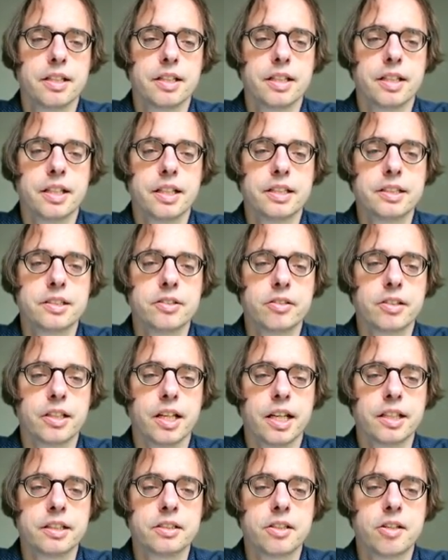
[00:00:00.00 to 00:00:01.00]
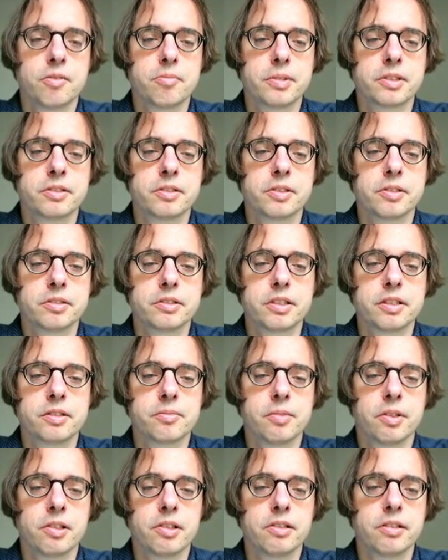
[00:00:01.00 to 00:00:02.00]
it's not uncommon to use this
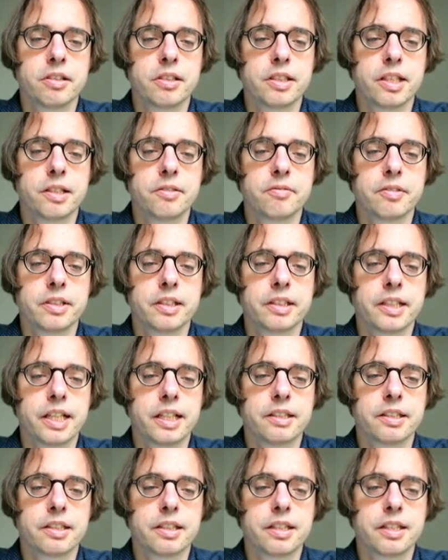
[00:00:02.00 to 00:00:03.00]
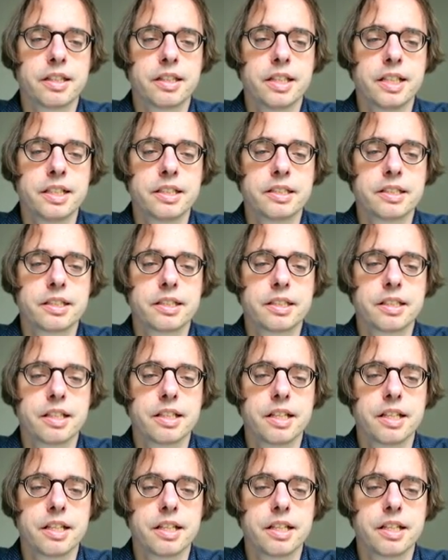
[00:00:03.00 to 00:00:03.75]
model. Then we get this